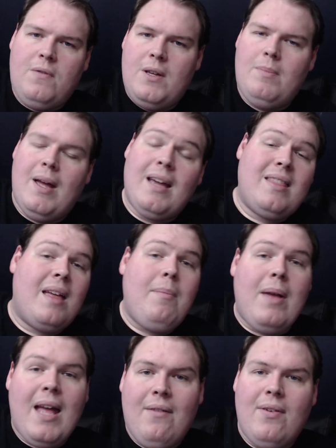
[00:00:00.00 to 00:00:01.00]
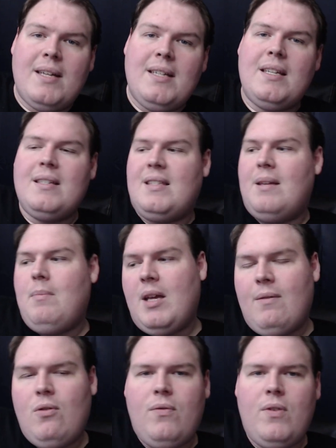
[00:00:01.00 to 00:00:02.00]
get feedback. They may have ideas, they may
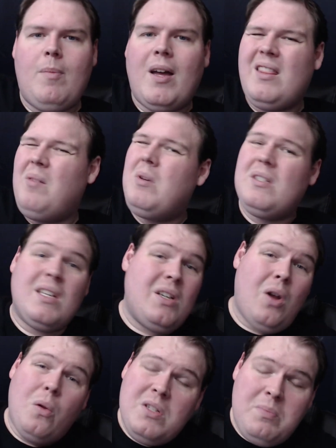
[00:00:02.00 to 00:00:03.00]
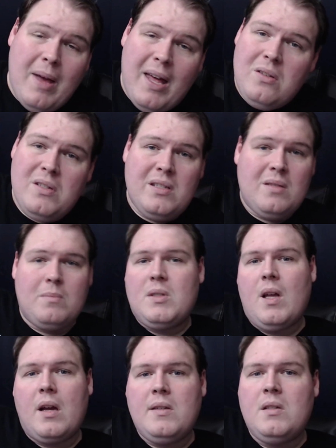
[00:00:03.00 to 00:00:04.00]
give you feedback, they may say, no, this battle system
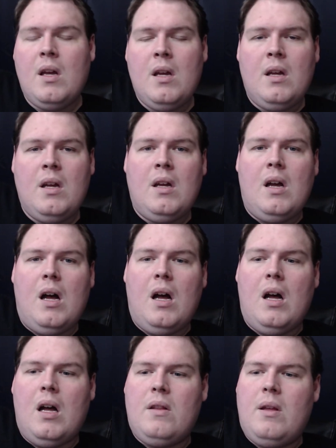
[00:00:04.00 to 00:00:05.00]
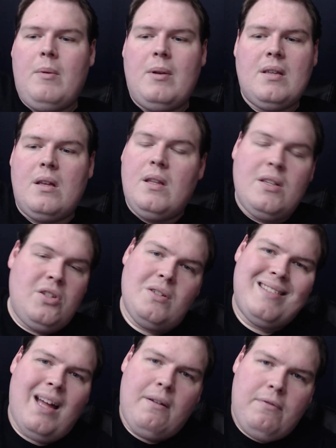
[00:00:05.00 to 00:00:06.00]
sucks. Uh, they may say, it's
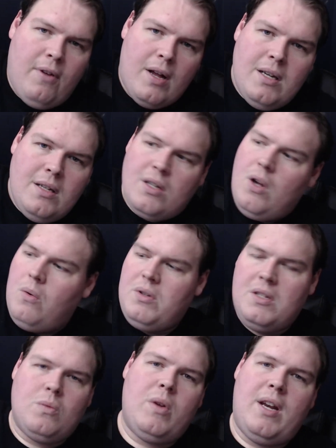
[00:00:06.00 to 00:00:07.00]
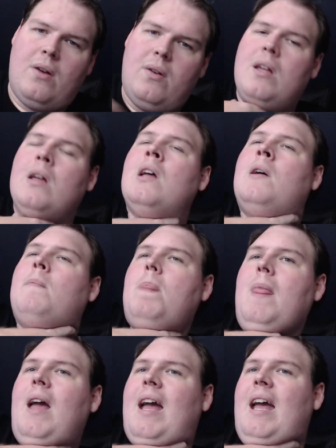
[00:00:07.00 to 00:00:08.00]
just not fun to go in this one area.
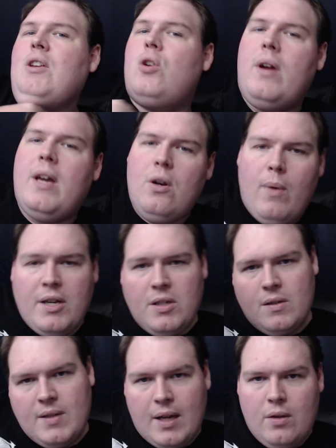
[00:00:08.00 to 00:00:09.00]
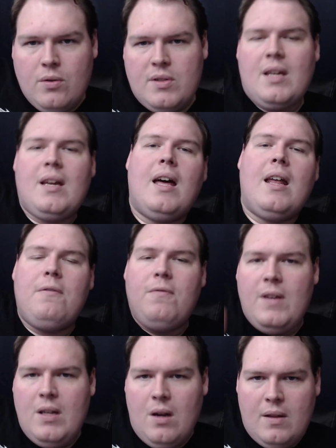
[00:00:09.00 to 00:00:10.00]
And your iteration cycles can kind of
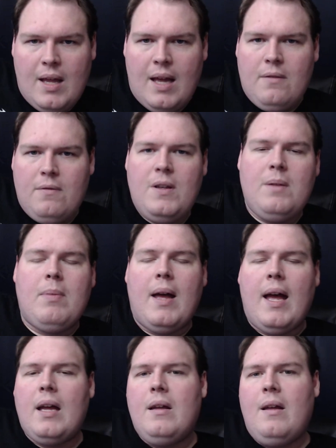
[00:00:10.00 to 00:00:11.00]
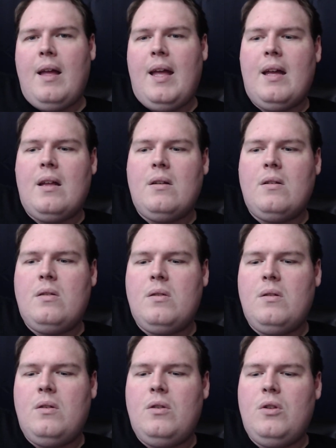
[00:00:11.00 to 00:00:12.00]
feed on that feedback,
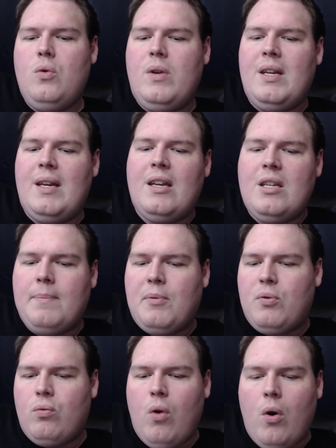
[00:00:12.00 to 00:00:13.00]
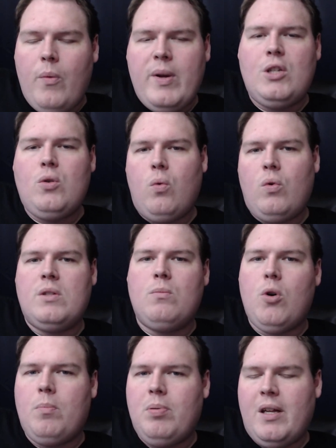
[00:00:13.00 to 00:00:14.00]
and you can end up growing towards a
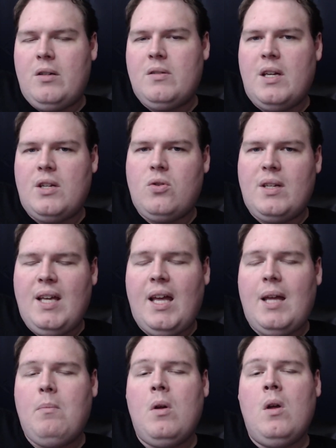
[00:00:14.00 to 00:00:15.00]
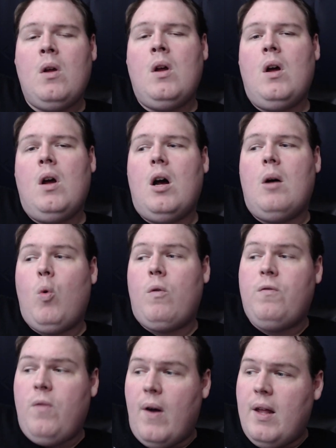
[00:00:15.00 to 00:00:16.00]
more player centric game a more
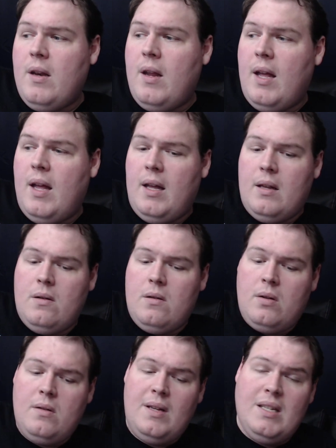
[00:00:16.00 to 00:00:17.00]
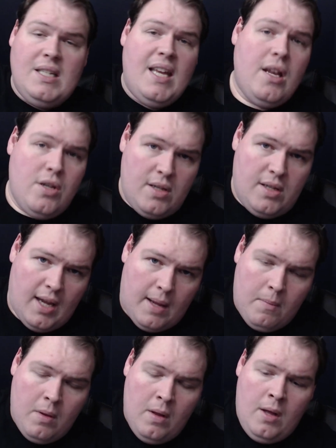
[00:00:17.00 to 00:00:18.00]
fun and engaging
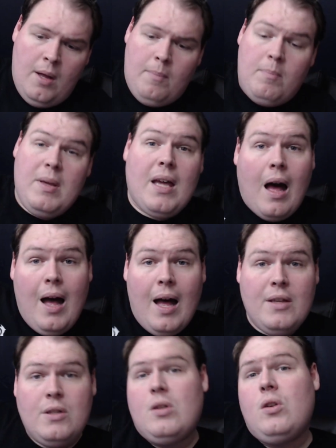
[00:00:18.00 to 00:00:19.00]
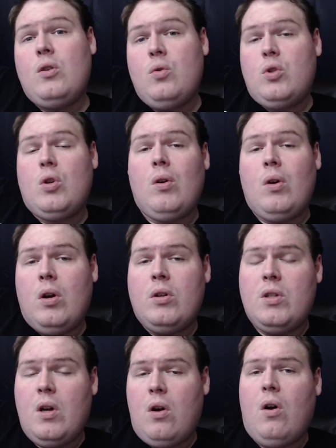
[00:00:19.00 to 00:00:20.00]
game because you
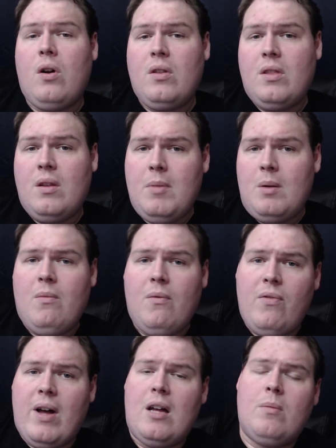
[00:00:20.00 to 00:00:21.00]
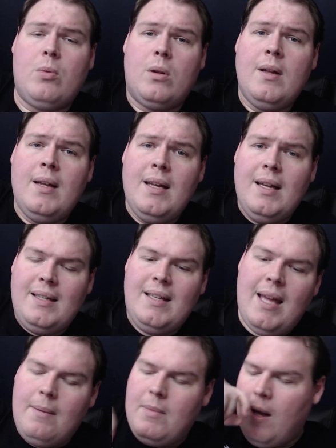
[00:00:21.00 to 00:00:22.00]
took to heart the minimum viable
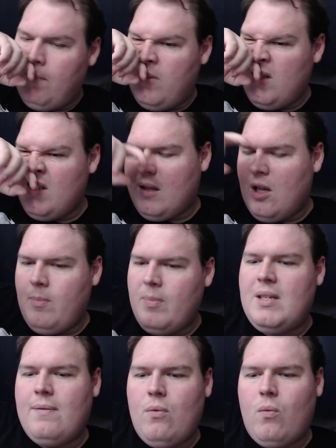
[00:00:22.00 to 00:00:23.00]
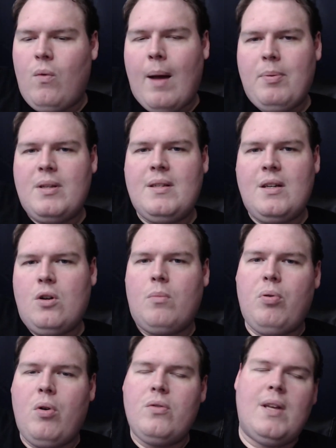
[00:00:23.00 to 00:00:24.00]
game. Now, this is a little bit different rapid
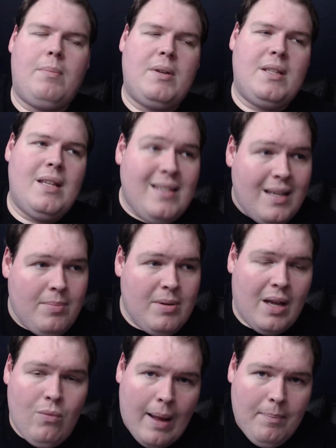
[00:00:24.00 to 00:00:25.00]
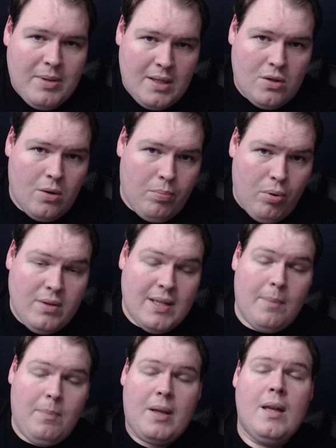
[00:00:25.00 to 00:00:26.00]
digital prototyping. And the idea behind rapid digital
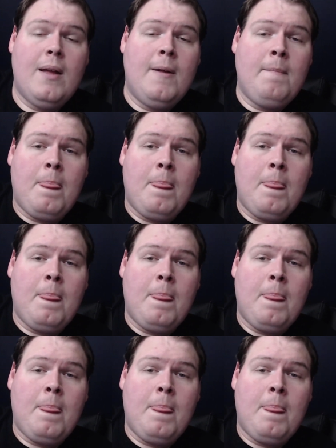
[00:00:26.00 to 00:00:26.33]
prototyping